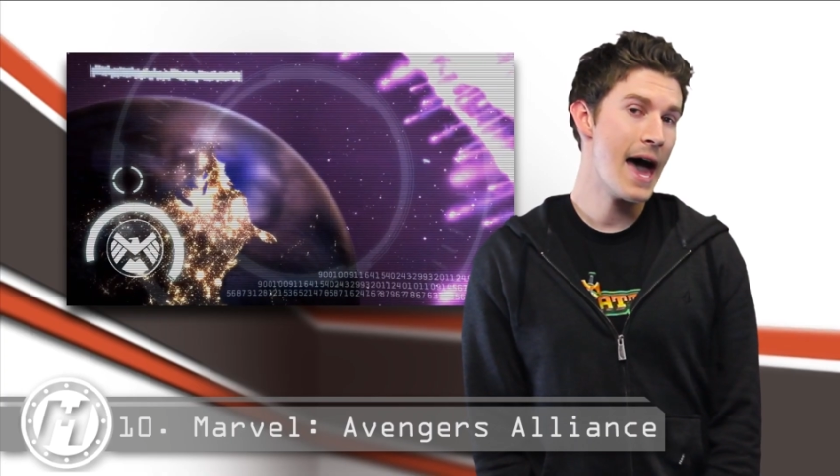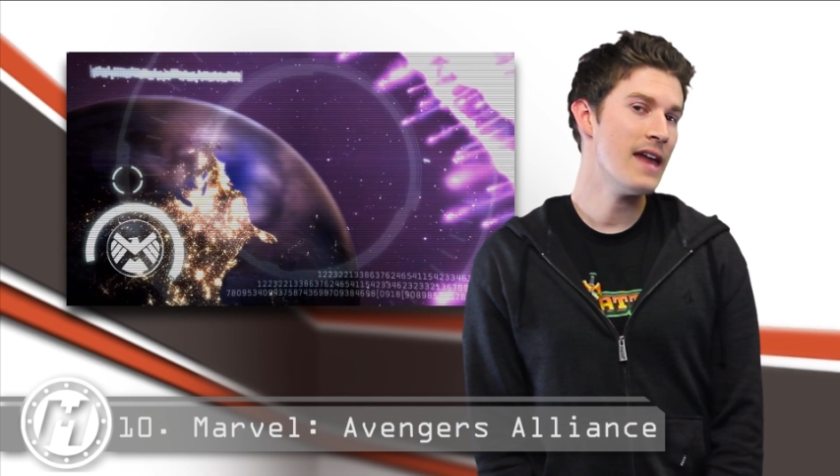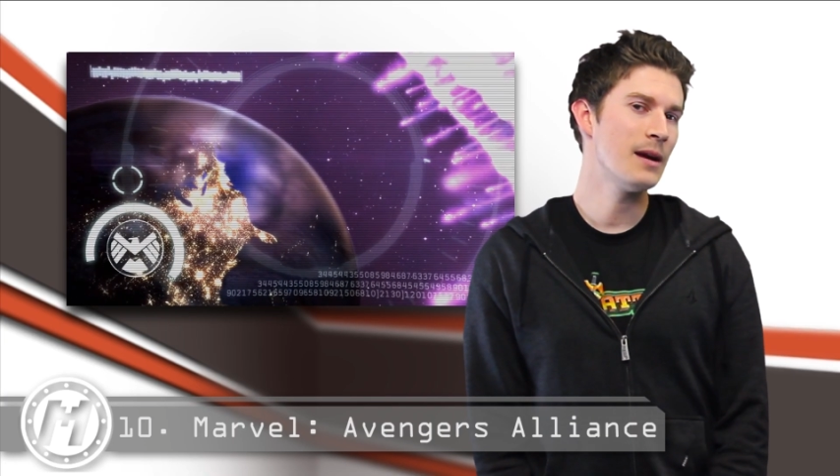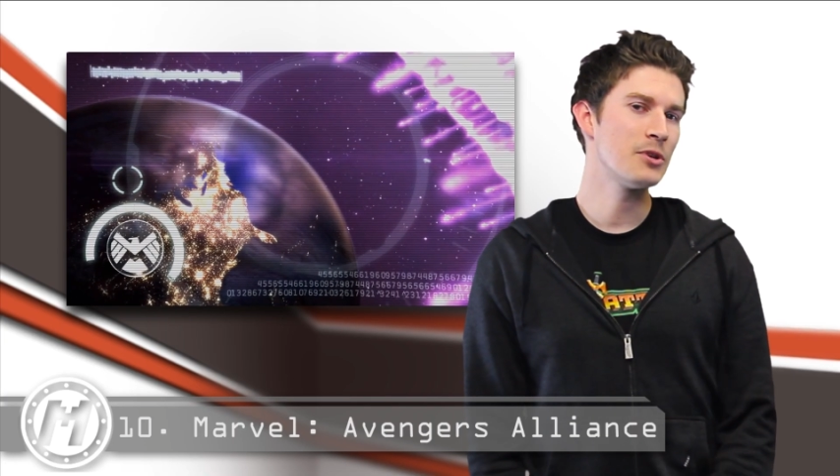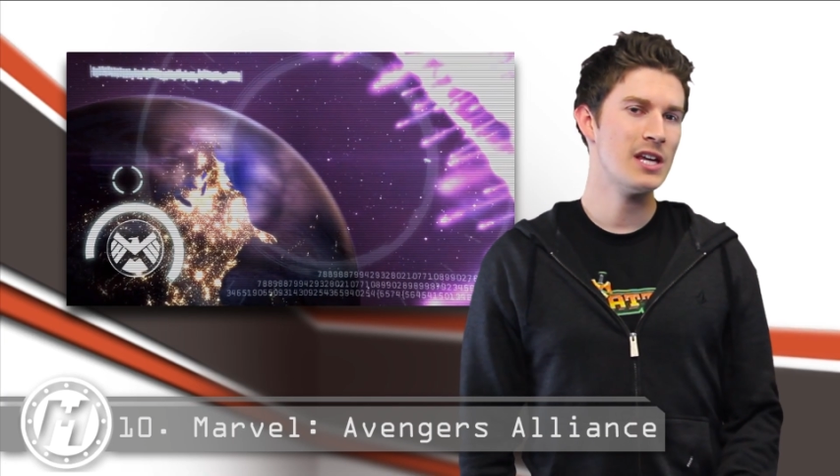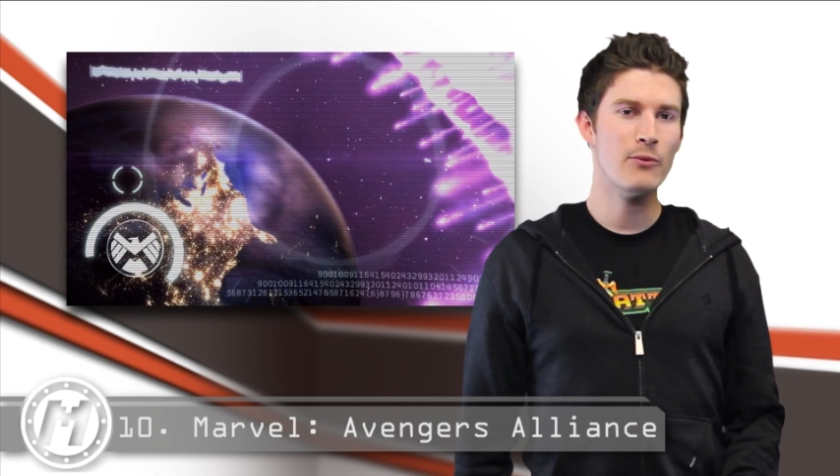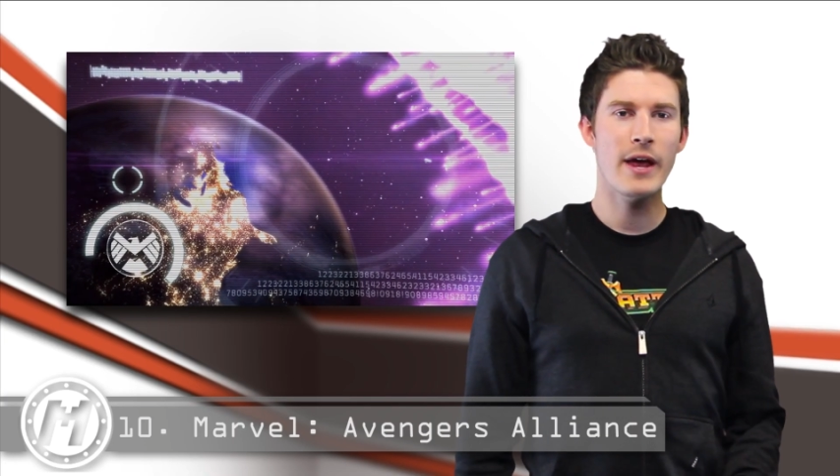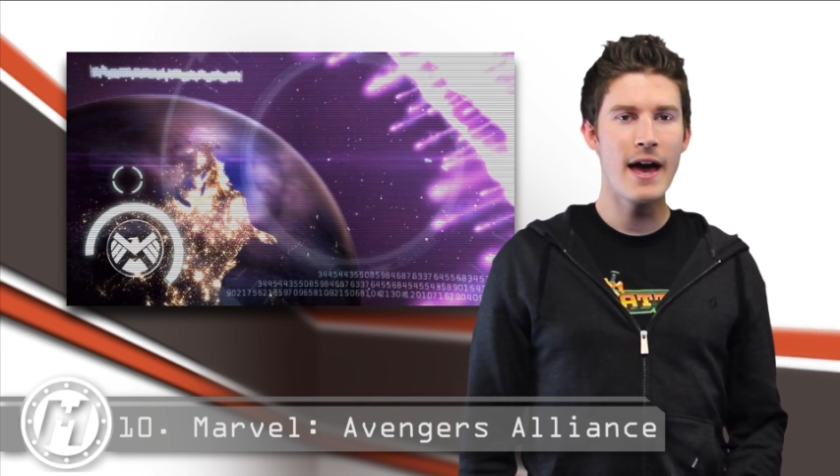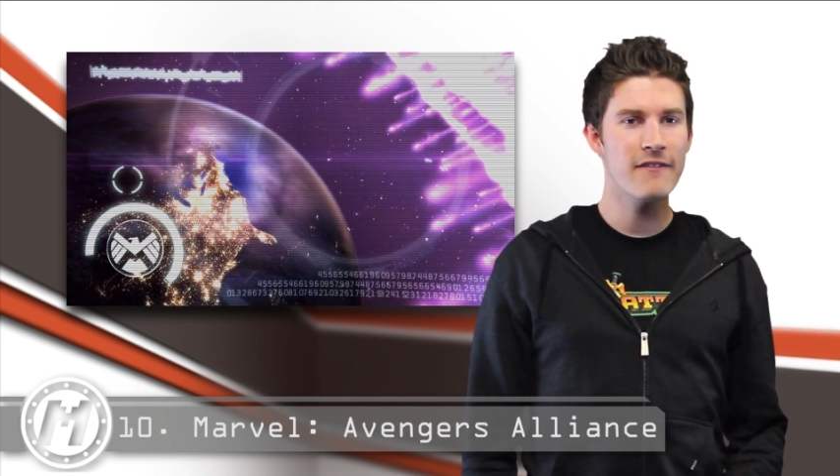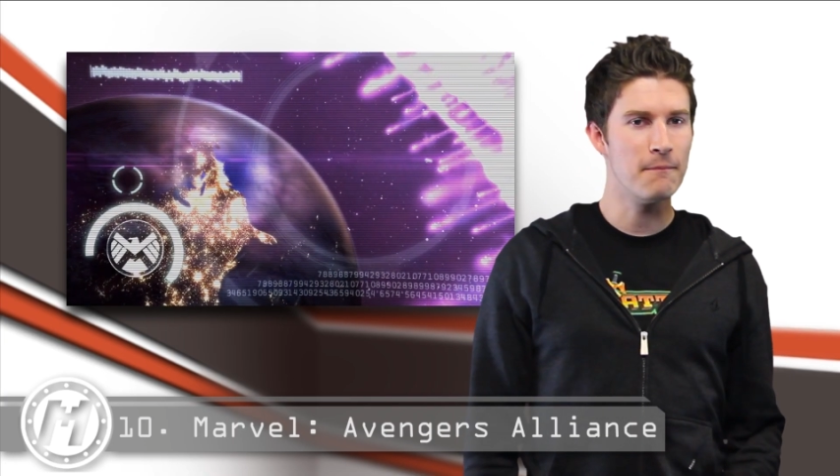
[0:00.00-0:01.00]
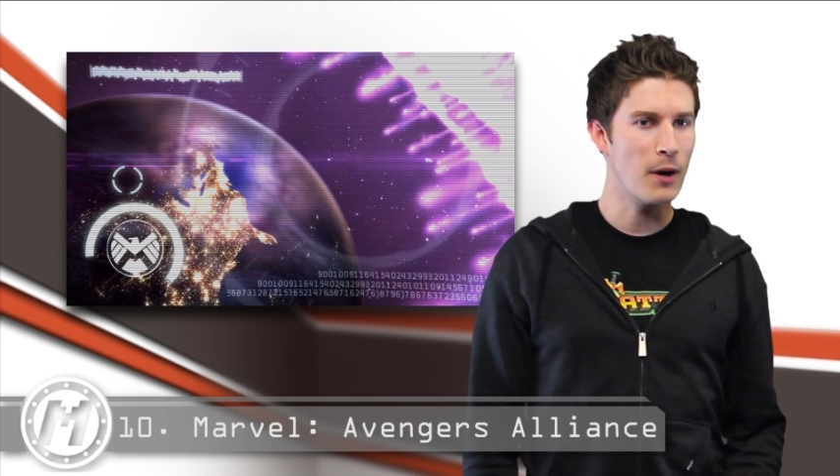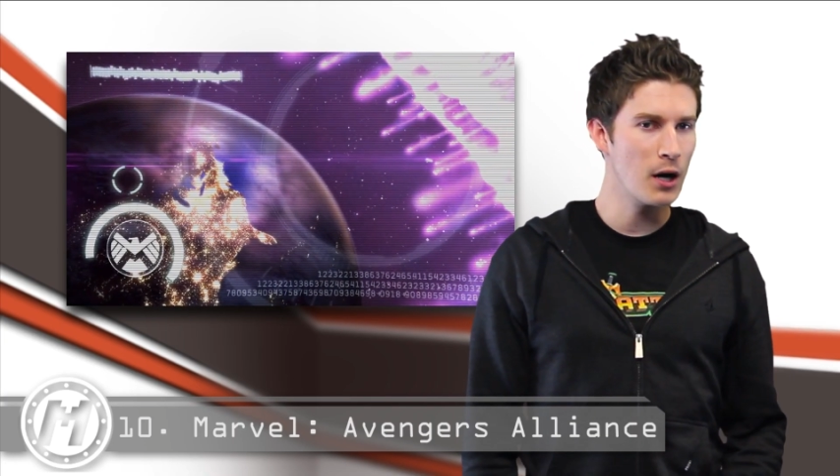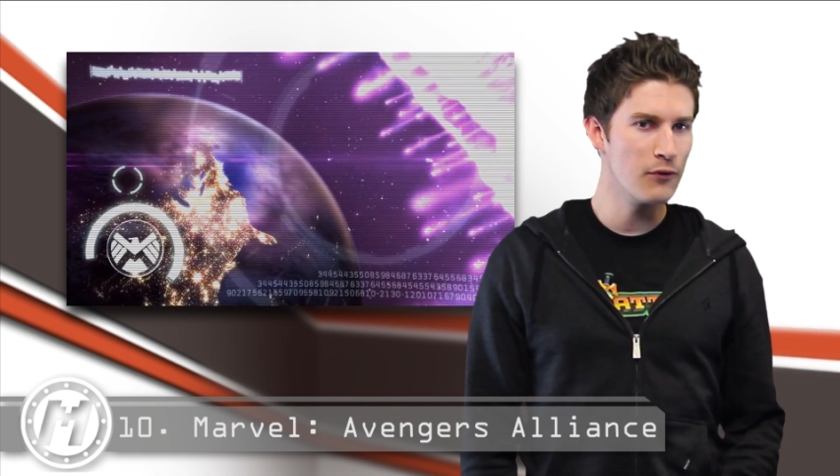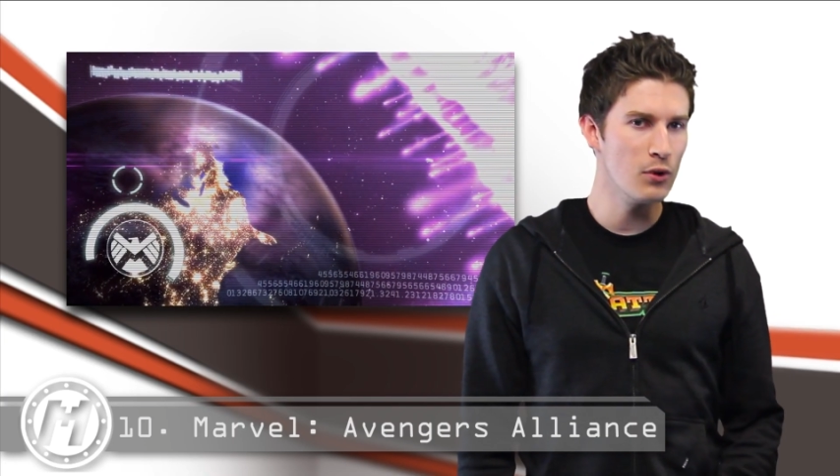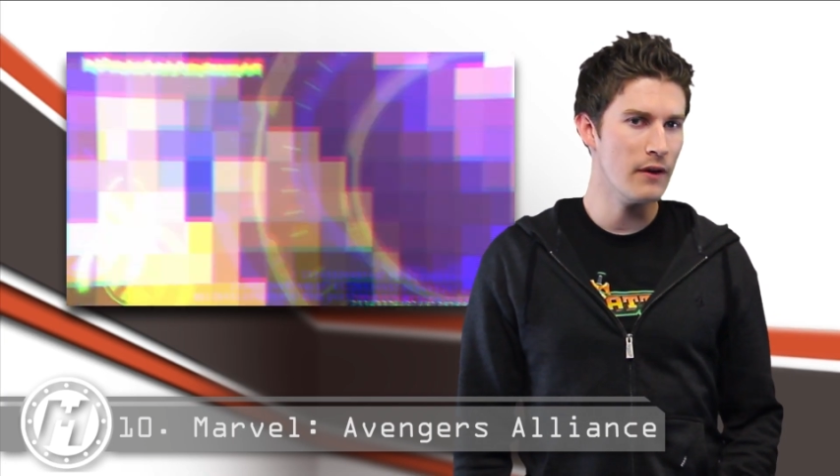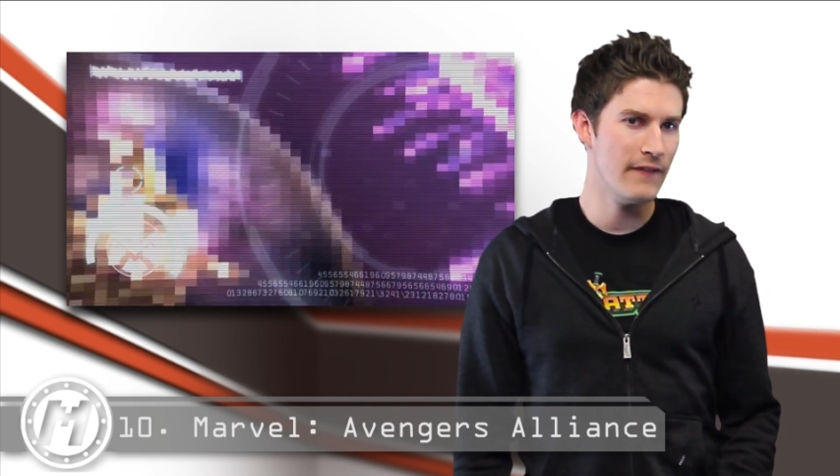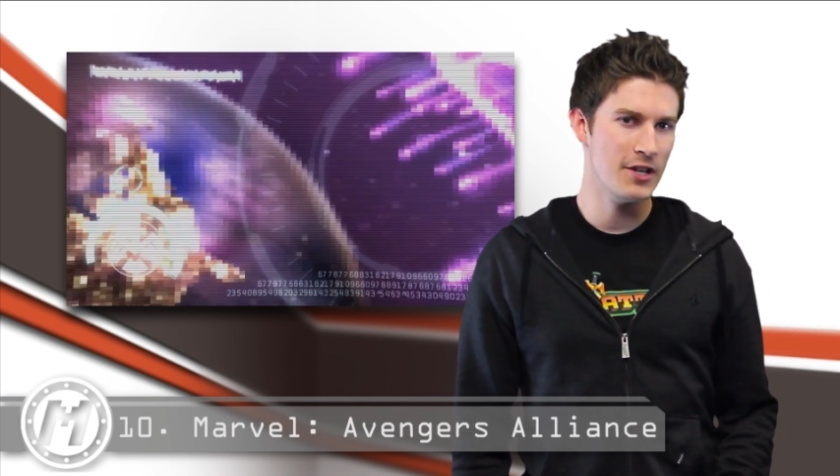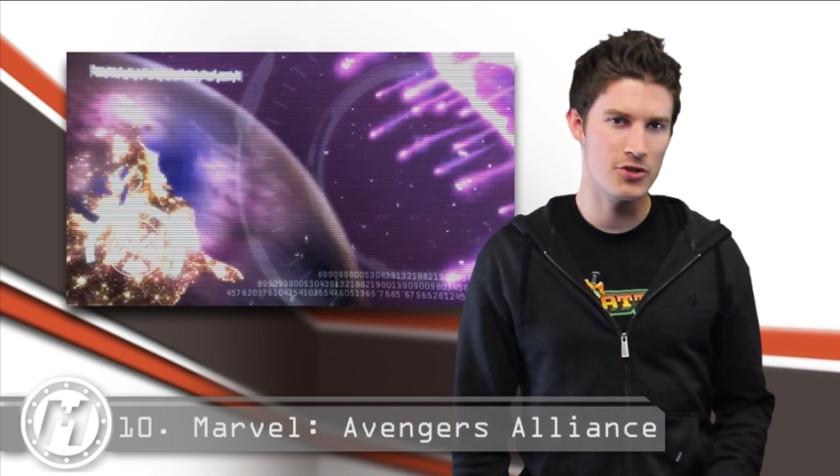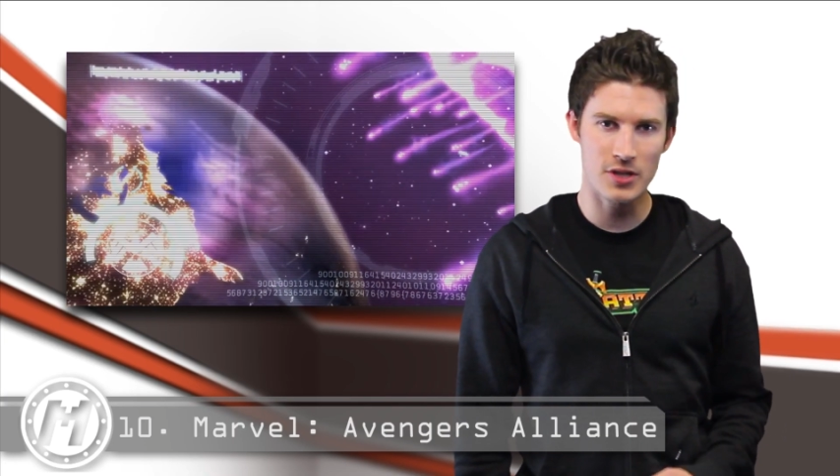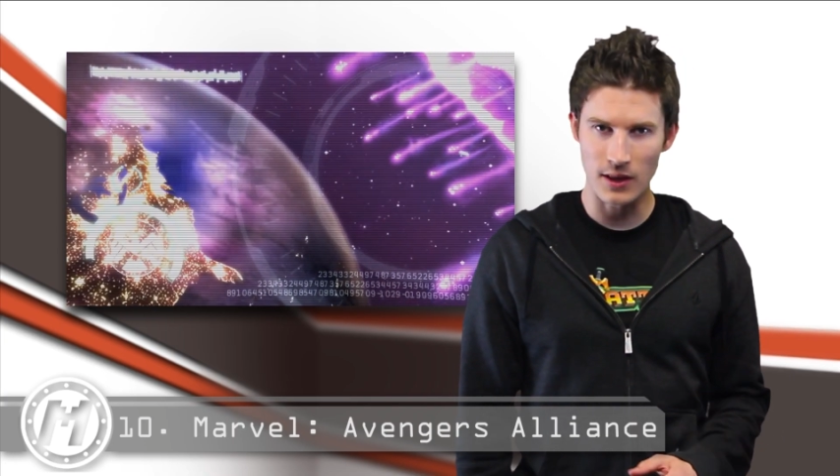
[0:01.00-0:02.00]
At number 10, we have Marvel
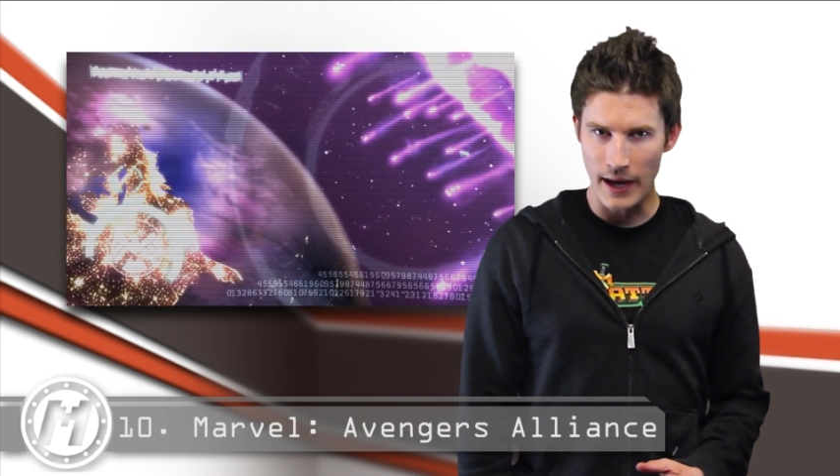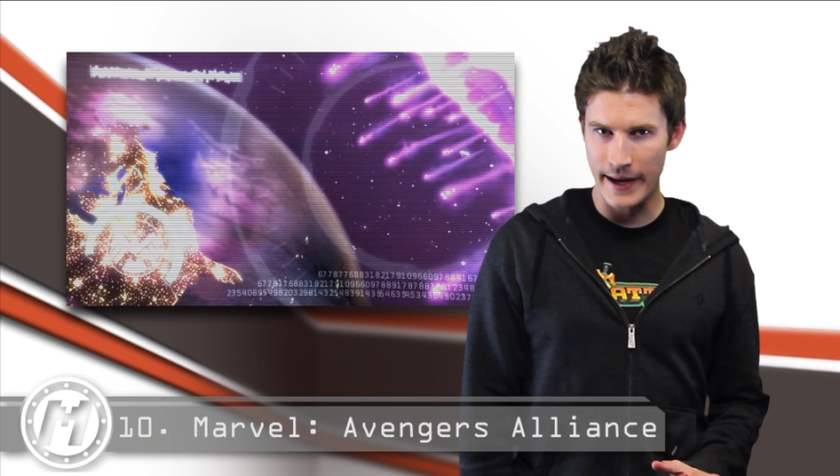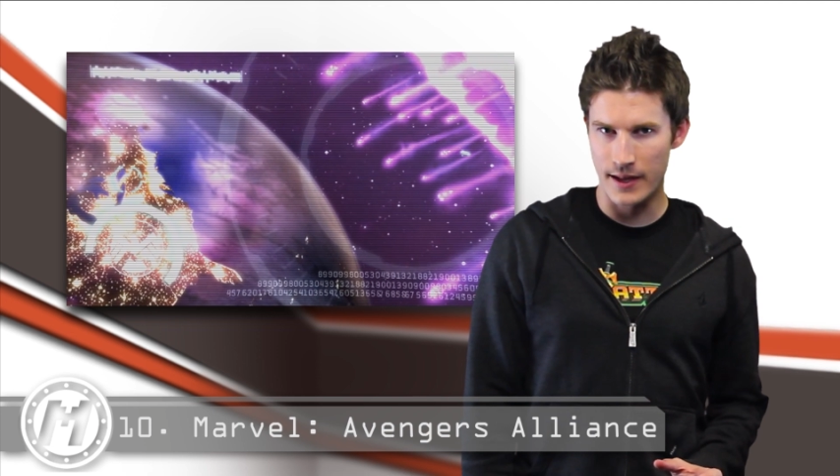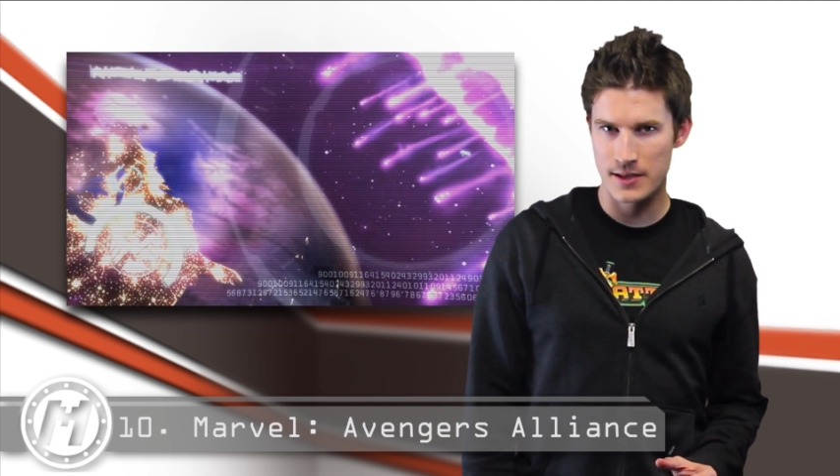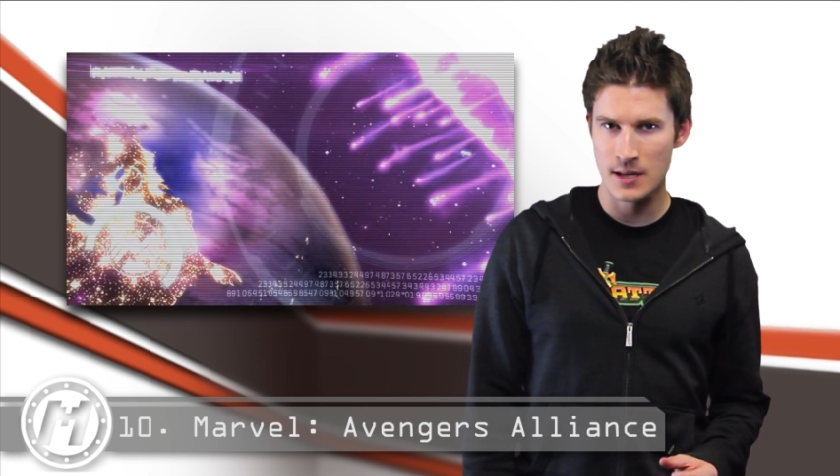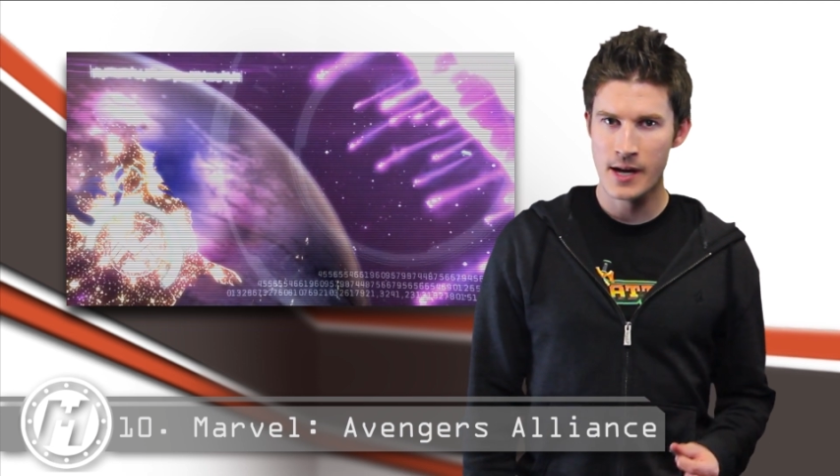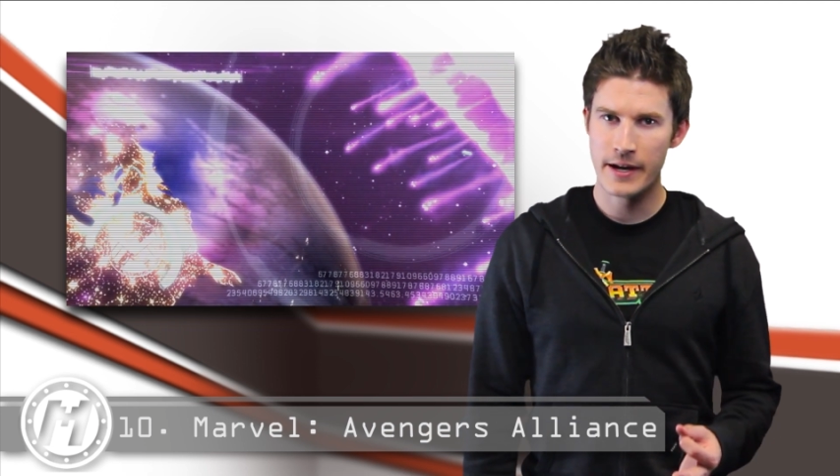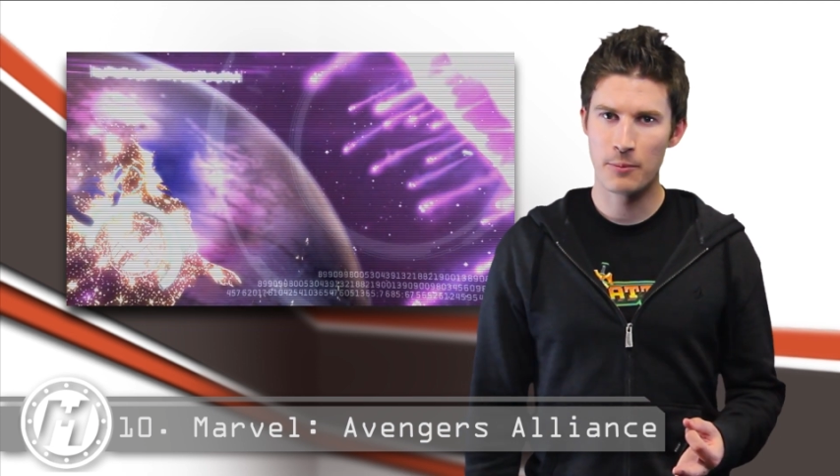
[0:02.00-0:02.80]
Avengers Alliance.